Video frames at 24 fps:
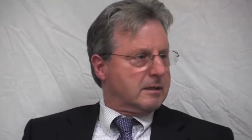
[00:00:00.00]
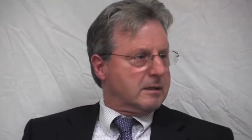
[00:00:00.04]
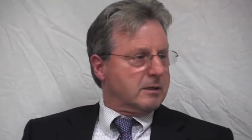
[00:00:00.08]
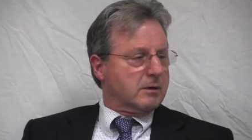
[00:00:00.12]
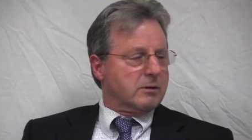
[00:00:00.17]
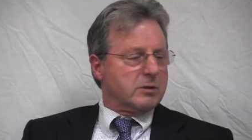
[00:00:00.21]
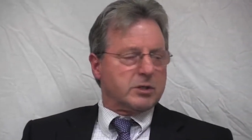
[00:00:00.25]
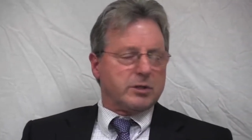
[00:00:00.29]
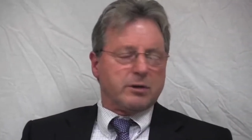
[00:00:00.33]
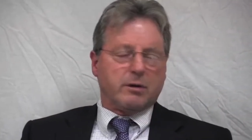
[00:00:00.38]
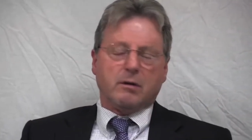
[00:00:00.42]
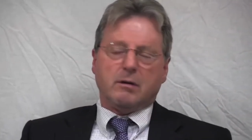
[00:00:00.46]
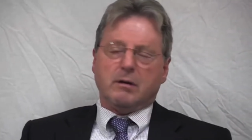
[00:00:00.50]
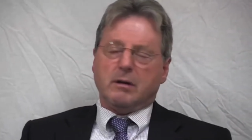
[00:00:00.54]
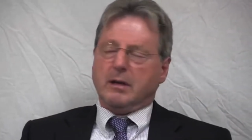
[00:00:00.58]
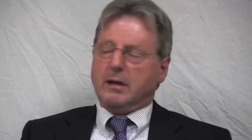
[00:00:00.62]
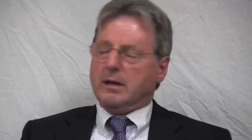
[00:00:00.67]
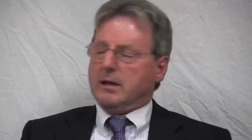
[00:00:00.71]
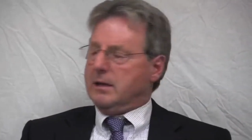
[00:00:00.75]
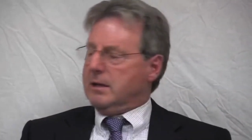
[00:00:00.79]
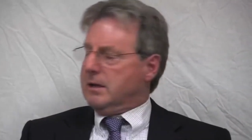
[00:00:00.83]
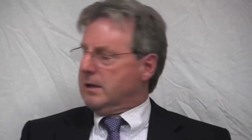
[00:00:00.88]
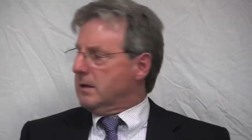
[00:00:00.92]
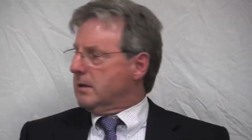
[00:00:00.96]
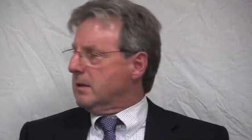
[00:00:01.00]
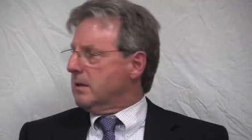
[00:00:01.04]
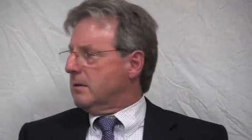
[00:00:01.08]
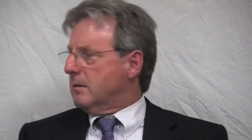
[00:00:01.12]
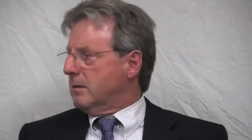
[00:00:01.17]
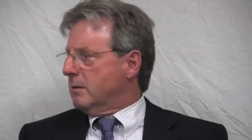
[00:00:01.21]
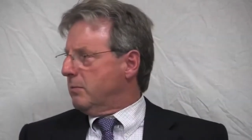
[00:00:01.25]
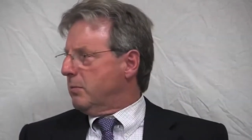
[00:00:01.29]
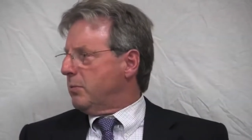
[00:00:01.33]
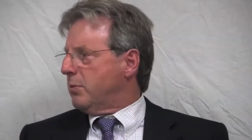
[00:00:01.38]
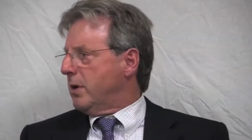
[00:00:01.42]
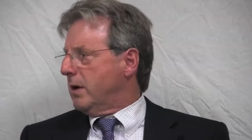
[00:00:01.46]
So certainly
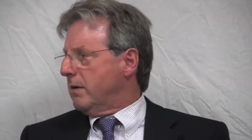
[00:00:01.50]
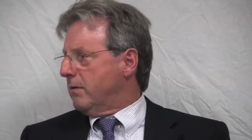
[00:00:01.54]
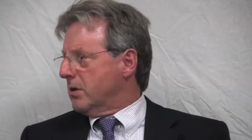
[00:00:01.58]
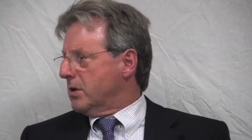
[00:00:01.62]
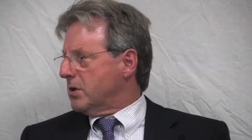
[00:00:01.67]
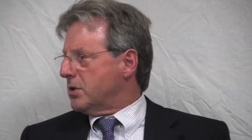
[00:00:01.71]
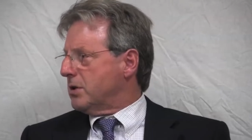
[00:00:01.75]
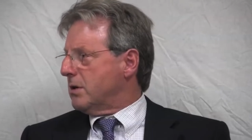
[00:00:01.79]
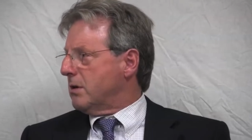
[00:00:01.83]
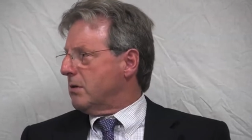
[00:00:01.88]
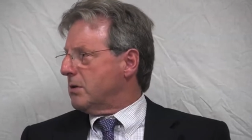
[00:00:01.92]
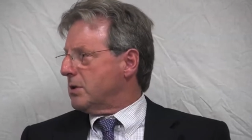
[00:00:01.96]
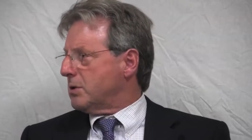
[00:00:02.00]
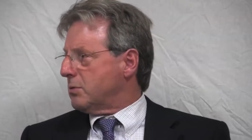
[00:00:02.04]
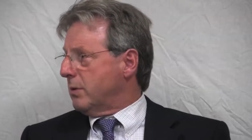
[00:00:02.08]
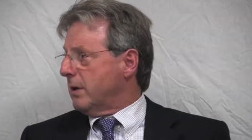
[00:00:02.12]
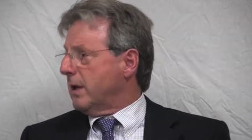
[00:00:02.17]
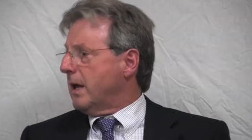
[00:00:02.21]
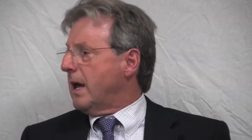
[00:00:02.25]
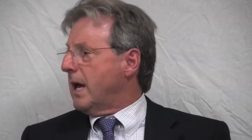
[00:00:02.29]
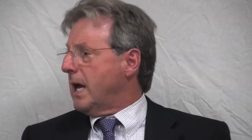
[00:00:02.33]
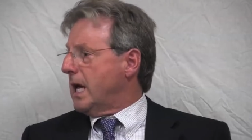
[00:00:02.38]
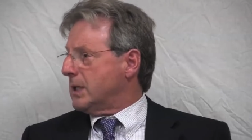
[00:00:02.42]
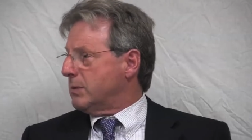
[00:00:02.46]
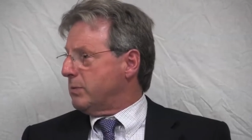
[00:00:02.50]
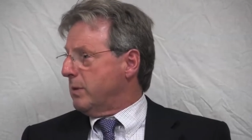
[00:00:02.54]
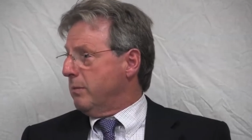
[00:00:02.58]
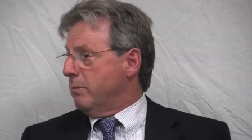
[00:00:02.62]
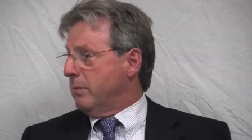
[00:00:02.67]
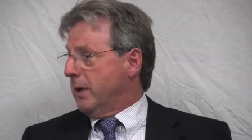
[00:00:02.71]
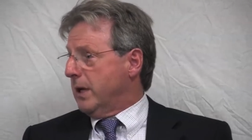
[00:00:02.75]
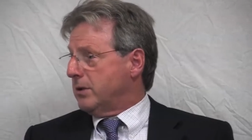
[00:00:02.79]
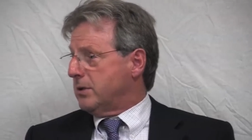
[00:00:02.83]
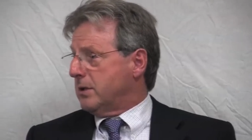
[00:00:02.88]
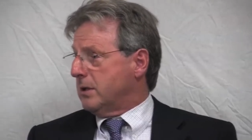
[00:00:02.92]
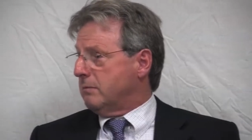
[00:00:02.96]
in previous years when it has
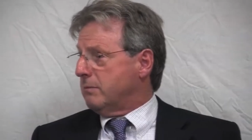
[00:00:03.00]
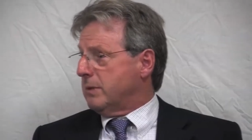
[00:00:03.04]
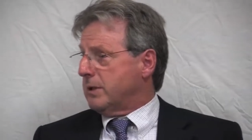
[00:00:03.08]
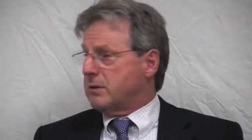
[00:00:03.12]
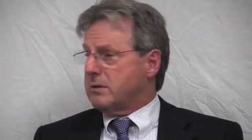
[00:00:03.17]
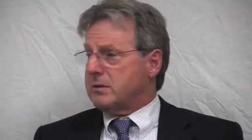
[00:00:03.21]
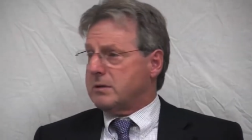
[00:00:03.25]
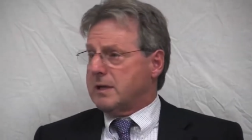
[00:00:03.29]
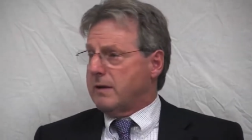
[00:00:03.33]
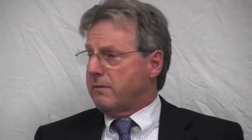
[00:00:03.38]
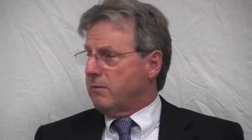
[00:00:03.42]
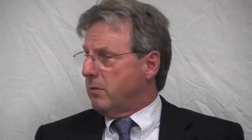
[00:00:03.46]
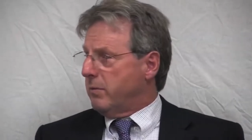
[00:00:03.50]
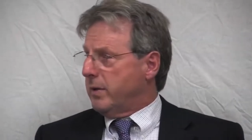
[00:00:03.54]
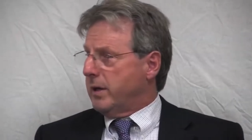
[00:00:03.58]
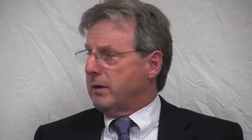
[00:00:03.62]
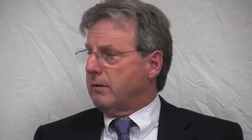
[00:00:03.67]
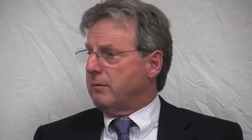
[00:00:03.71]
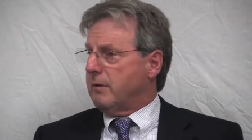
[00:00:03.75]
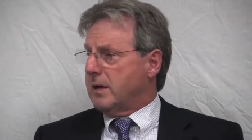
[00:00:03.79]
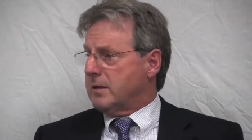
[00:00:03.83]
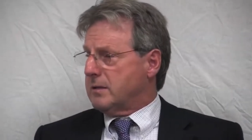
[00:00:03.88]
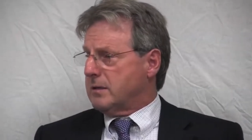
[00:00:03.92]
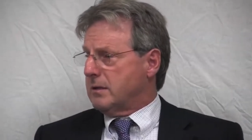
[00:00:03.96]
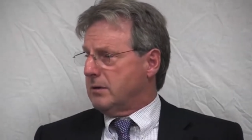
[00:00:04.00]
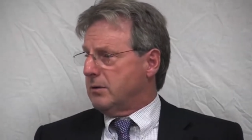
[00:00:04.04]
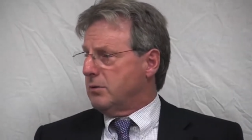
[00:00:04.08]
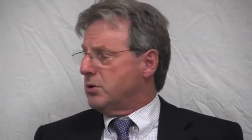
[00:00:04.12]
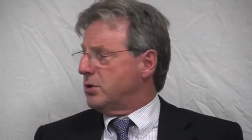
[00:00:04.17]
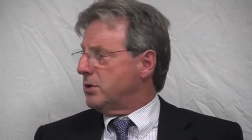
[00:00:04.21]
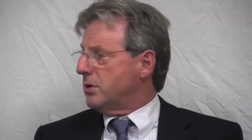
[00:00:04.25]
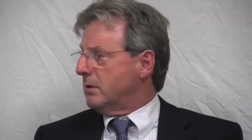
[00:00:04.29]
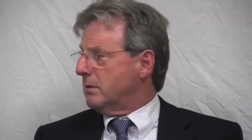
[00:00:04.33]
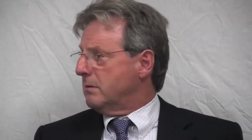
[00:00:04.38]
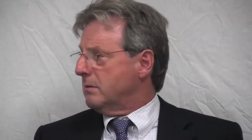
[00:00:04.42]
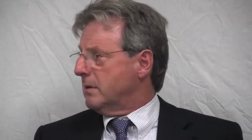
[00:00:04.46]
been mentioned, but there's never been a
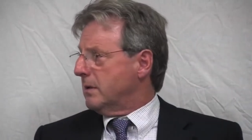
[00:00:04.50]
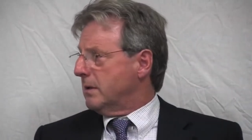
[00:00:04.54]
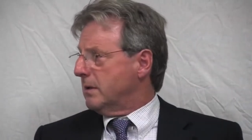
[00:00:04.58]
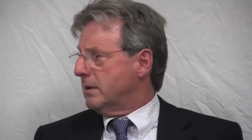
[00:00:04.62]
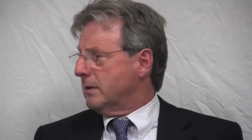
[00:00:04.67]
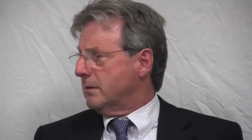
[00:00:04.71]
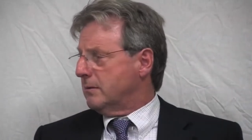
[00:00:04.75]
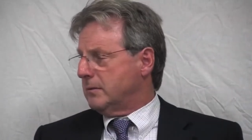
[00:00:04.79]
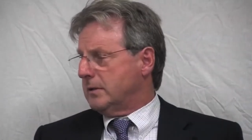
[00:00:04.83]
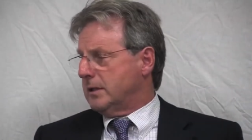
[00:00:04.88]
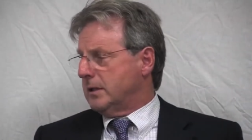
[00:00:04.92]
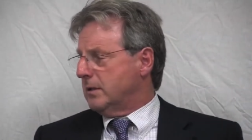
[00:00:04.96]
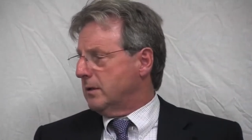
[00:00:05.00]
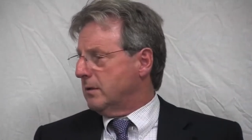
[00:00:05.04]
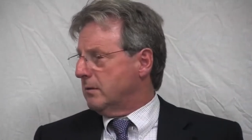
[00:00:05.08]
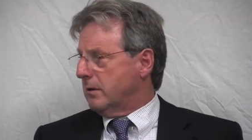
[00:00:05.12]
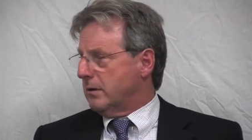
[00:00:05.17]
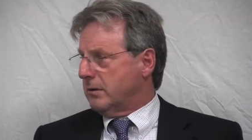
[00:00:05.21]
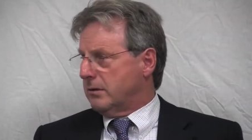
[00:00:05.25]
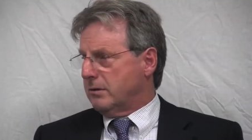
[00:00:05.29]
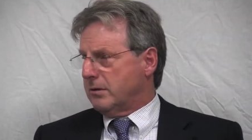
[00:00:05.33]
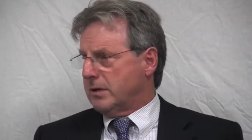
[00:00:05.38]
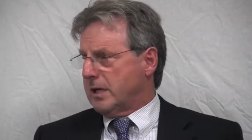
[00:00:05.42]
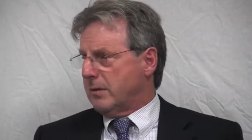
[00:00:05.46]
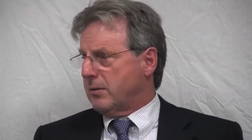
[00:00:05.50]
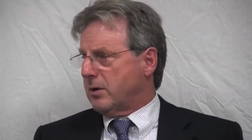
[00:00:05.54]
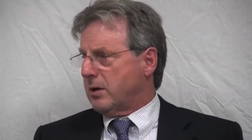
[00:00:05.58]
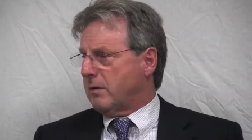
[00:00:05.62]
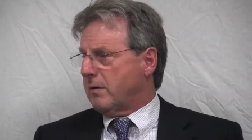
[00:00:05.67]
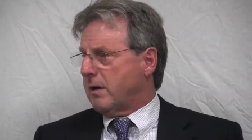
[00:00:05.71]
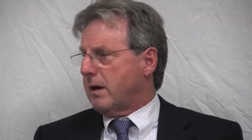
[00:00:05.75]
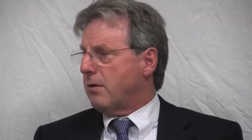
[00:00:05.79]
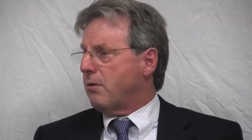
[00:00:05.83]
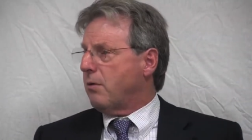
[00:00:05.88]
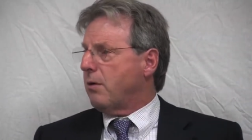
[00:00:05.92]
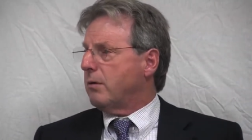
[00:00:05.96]
resolution either under
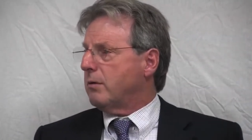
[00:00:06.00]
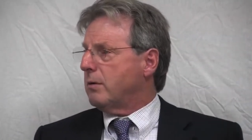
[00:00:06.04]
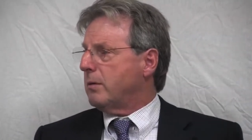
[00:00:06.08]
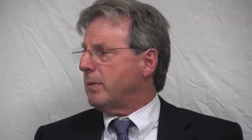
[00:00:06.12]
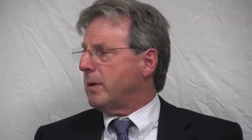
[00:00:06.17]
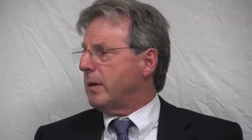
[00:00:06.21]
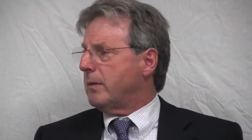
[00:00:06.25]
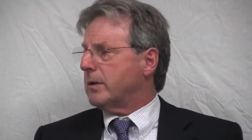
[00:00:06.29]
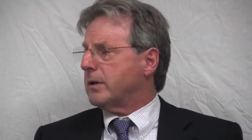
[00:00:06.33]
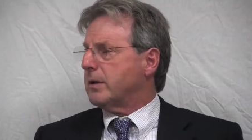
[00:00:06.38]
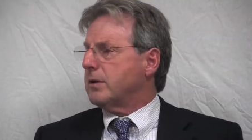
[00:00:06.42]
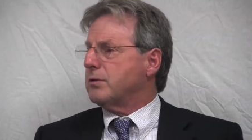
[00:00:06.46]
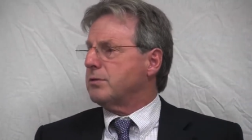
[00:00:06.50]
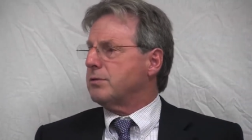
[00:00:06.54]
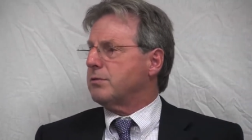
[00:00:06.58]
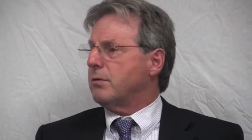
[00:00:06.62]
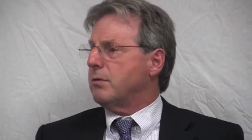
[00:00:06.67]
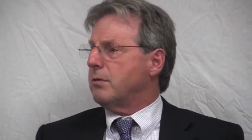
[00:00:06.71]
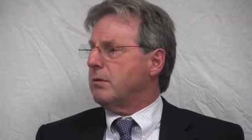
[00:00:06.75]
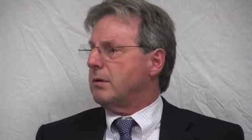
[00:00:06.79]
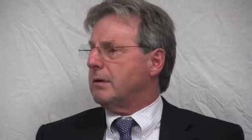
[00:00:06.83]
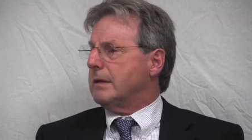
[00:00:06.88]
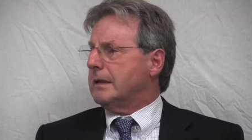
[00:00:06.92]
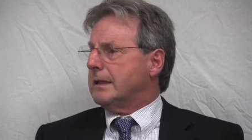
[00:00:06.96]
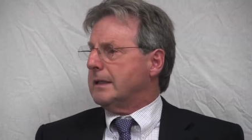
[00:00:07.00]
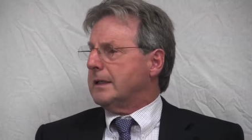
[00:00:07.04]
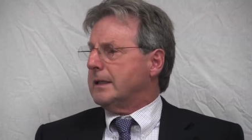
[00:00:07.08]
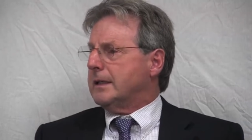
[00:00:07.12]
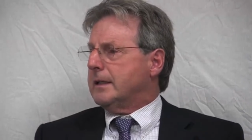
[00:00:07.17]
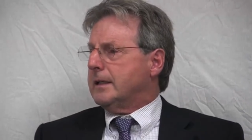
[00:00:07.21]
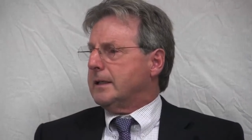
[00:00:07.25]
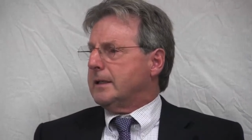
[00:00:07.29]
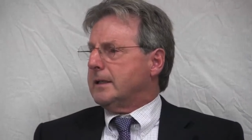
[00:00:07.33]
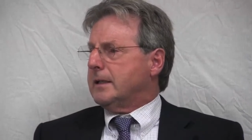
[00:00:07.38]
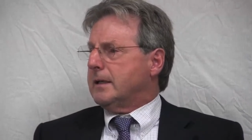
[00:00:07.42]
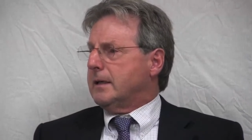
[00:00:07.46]
Democrat or Republican control,
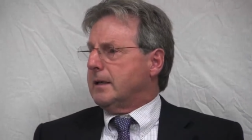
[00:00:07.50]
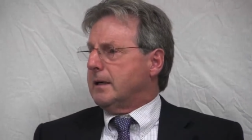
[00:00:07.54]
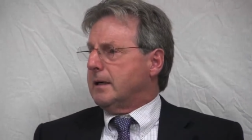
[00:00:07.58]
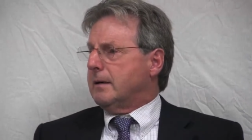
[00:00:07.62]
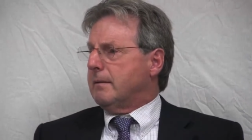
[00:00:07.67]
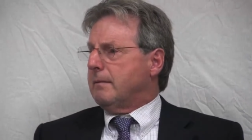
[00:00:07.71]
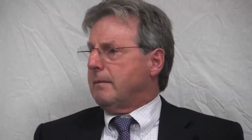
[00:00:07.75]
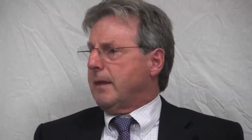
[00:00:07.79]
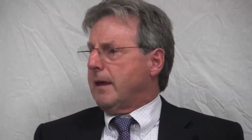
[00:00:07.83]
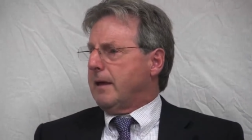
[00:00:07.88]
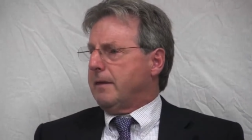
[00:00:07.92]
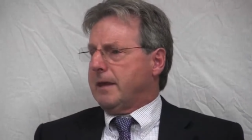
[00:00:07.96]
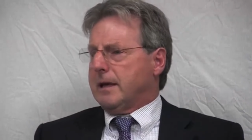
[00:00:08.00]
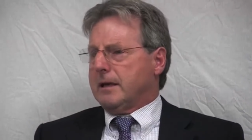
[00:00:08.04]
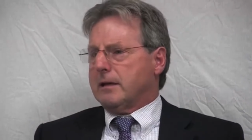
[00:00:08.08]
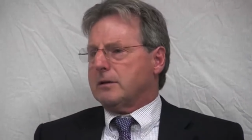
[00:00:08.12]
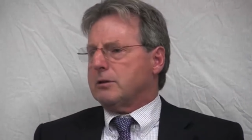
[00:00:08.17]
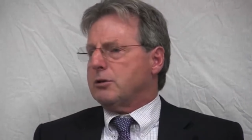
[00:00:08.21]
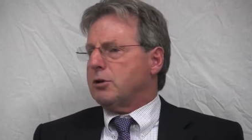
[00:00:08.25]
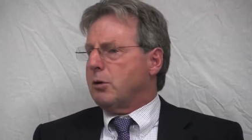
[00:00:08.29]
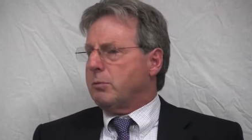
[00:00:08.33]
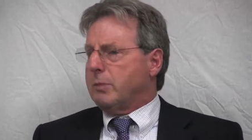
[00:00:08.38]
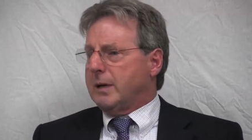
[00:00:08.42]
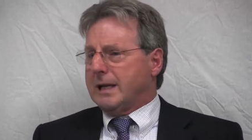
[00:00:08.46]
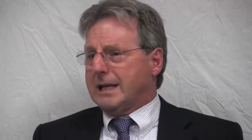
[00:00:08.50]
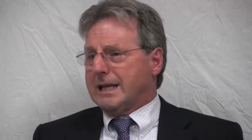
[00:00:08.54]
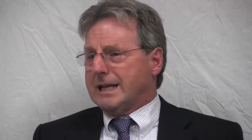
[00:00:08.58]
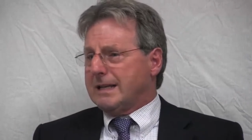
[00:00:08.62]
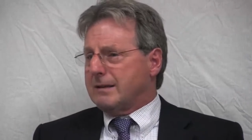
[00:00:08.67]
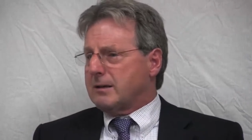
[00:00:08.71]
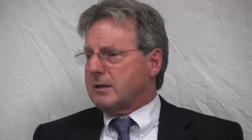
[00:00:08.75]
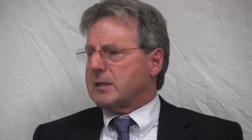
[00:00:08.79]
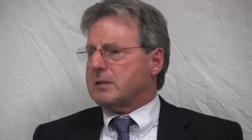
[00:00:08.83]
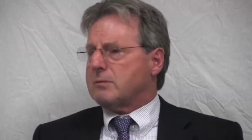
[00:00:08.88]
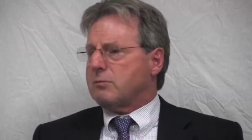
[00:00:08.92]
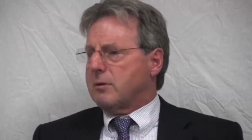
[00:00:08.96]
I think nobody,
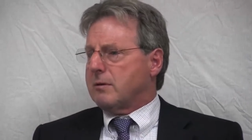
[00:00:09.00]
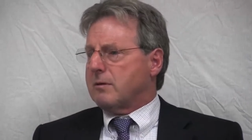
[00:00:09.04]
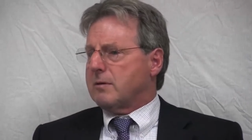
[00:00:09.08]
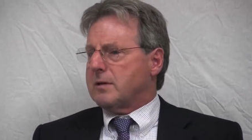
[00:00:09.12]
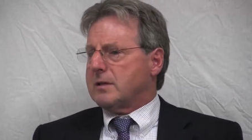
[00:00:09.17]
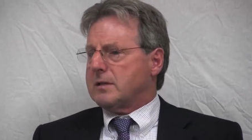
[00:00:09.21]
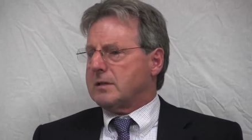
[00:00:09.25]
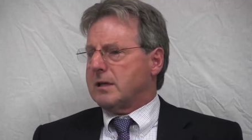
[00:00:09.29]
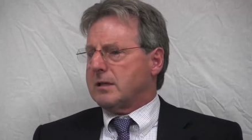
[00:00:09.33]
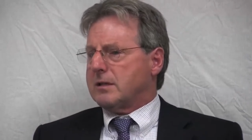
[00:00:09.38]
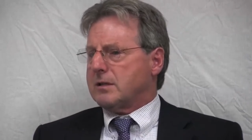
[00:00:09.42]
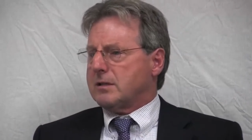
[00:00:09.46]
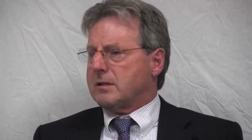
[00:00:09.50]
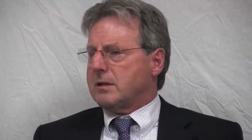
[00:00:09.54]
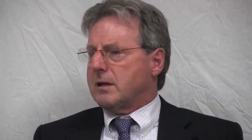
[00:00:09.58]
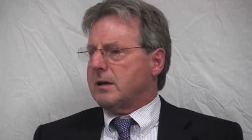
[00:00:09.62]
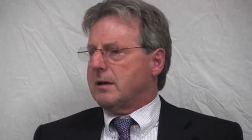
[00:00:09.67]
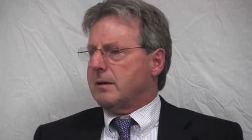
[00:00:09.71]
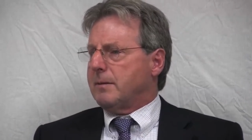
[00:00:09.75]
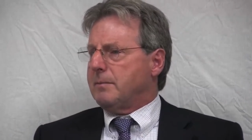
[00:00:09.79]
because we were in such